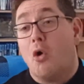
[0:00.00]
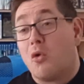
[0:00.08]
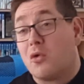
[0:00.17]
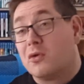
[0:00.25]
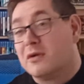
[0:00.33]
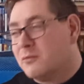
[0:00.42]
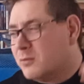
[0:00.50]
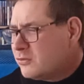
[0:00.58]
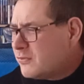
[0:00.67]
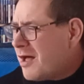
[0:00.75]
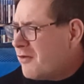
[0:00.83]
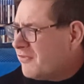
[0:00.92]
Or was
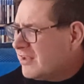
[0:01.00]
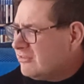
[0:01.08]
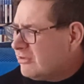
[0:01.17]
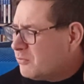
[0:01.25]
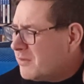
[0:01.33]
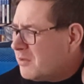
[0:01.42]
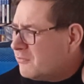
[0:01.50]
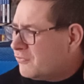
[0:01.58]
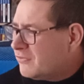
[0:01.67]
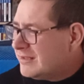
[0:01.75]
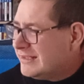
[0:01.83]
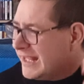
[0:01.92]
Final Fantasy 12
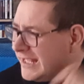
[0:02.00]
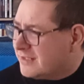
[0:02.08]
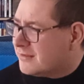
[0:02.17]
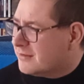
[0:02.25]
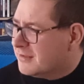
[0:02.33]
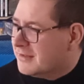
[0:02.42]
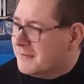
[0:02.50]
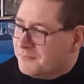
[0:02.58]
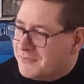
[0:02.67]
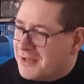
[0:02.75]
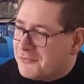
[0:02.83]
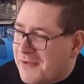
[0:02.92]
later?
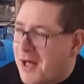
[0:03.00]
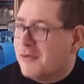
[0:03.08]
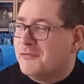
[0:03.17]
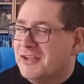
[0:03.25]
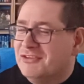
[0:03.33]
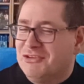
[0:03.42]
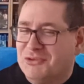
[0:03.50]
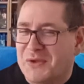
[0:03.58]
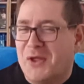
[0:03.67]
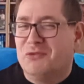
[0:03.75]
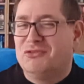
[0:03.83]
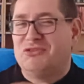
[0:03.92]
Then Final Fantasy
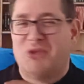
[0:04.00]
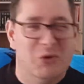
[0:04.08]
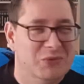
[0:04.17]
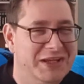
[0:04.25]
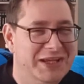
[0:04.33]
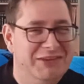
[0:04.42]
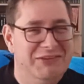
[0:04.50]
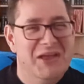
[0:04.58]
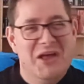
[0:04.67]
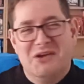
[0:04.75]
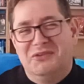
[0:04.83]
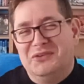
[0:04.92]
12 stole it
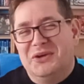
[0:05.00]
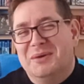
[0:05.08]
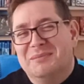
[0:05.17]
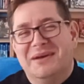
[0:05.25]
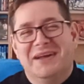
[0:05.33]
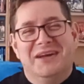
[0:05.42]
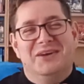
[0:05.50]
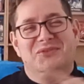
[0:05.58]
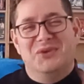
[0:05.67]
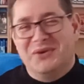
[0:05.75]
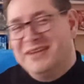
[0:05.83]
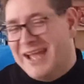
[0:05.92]
from
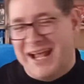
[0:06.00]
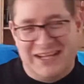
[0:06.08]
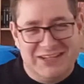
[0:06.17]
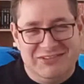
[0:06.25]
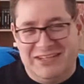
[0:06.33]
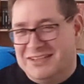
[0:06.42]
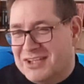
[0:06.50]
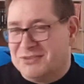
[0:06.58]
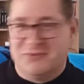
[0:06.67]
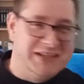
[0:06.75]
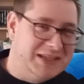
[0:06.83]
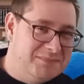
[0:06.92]
Rogue Galaxy. It
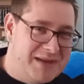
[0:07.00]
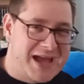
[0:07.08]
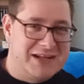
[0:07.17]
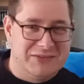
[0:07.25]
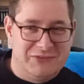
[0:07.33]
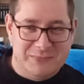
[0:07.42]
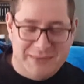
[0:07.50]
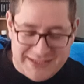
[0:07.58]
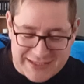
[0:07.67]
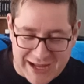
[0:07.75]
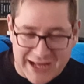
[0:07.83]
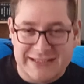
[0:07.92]
doesn't really matter to
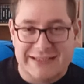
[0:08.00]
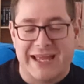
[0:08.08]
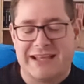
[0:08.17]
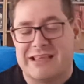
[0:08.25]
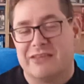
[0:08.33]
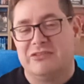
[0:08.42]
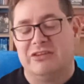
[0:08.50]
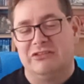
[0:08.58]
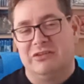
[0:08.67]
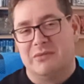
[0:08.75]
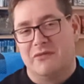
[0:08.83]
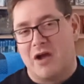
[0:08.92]
me. I like that
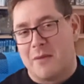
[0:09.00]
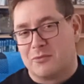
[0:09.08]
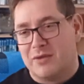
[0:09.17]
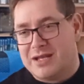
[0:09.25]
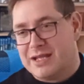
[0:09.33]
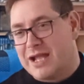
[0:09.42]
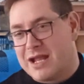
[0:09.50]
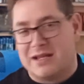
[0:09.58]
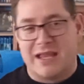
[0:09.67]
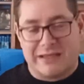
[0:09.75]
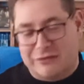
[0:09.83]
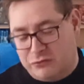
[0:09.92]
system of upgrading, kind of
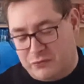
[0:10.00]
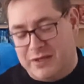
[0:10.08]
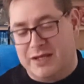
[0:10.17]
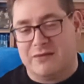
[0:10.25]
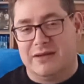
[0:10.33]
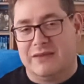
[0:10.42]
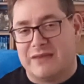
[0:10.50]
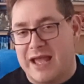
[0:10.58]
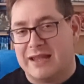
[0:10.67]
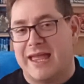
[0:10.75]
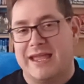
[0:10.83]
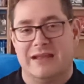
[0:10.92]
like the Sway Grid. I
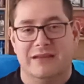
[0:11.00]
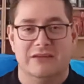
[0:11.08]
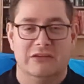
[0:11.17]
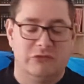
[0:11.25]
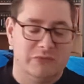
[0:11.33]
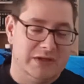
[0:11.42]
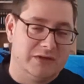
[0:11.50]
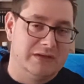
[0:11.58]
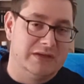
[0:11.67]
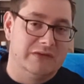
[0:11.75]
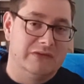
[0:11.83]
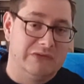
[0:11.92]
like the Sway
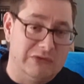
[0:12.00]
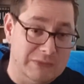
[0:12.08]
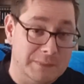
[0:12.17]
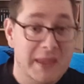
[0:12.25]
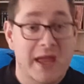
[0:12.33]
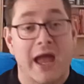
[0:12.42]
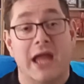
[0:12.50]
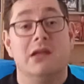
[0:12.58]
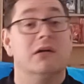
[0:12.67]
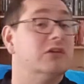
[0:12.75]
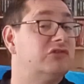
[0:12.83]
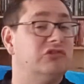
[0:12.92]
Grid too. And you
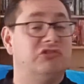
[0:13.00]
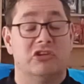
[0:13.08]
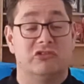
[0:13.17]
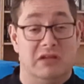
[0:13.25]
also just